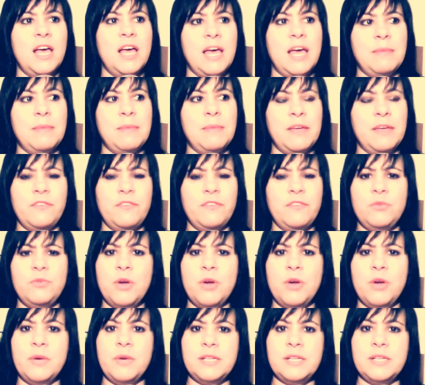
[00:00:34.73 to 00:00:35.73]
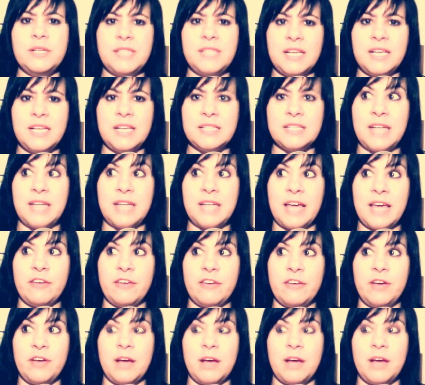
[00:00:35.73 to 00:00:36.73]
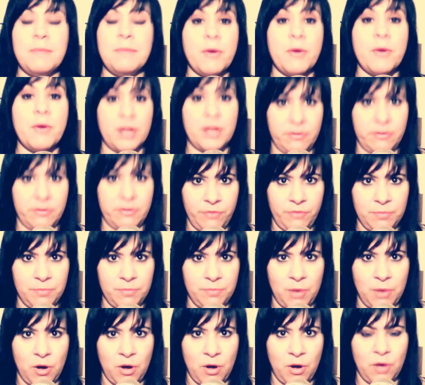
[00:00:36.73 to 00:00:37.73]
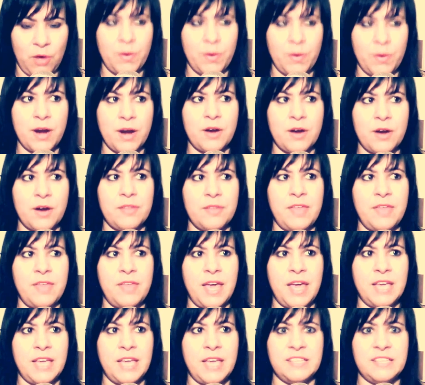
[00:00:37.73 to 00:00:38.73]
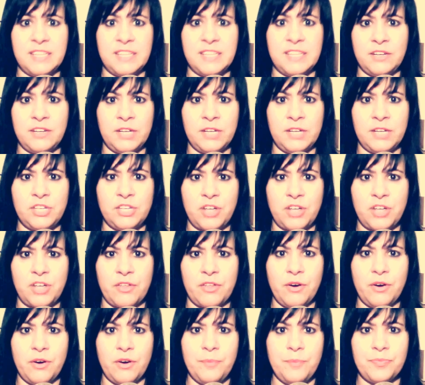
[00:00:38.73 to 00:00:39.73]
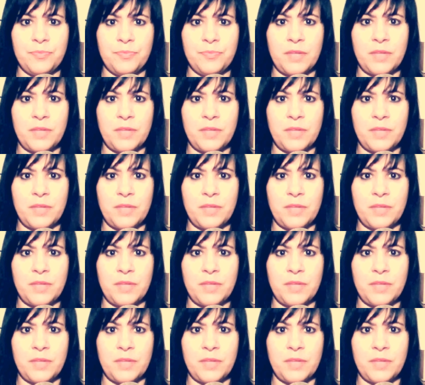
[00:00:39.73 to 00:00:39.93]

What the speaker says: If you notice things like American football, where they signal each other